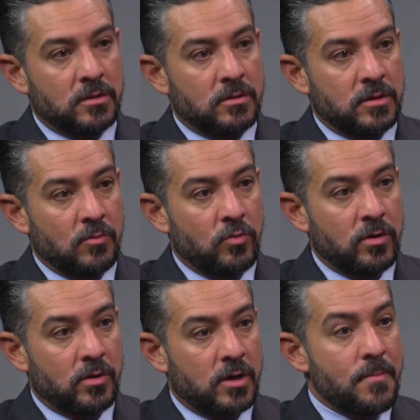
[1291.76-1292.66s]
that
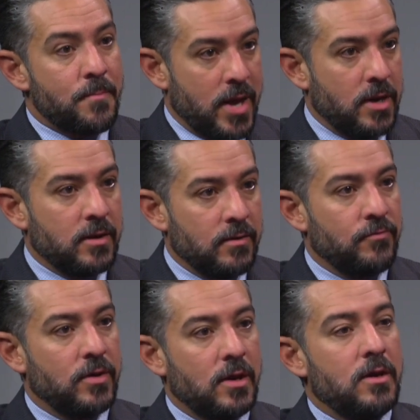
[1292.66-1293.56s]
we're
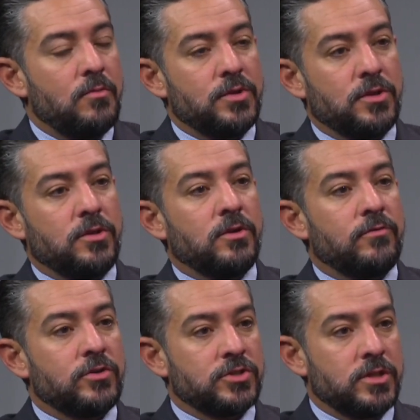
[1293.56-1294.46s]
competitive with other
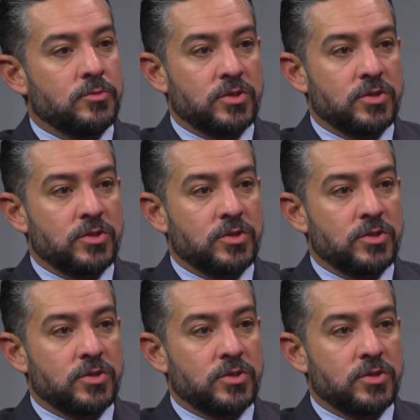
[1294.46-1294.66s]
universities